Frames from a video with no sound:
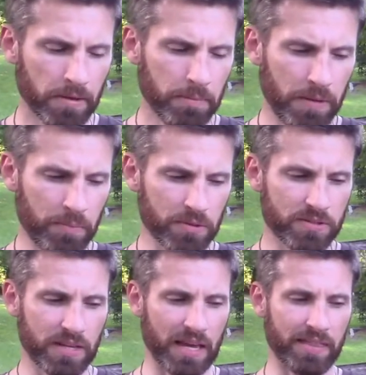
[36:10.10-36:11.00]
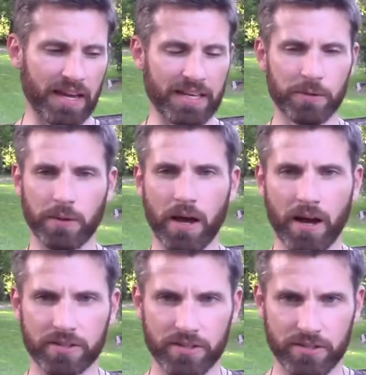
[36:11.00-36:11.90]
People say that
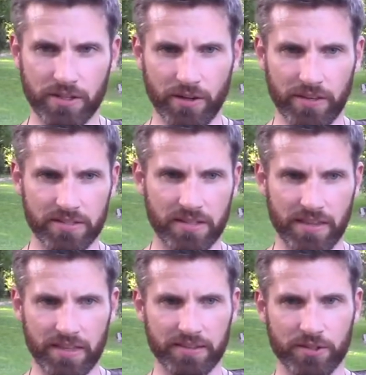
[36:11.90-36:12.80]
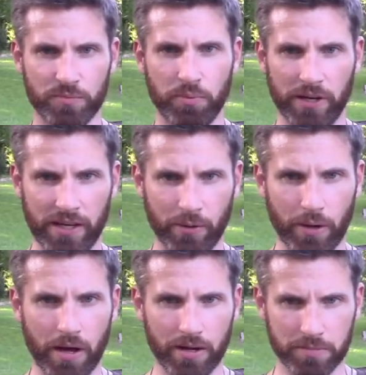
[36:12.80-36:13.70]
equinoxes, they say that the spring
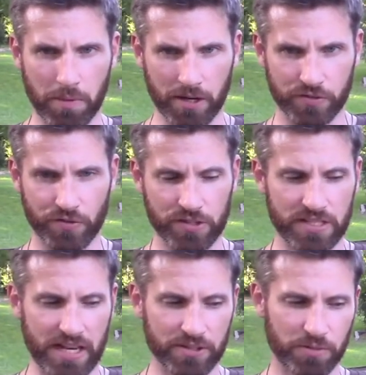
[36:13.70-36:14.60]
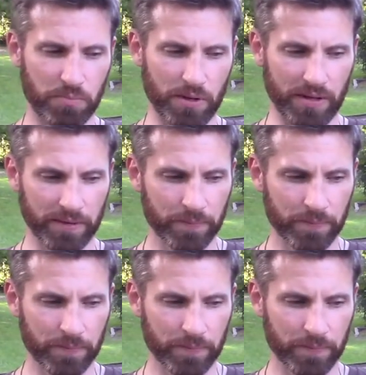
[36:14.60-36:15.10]
equinox marks first day of spring.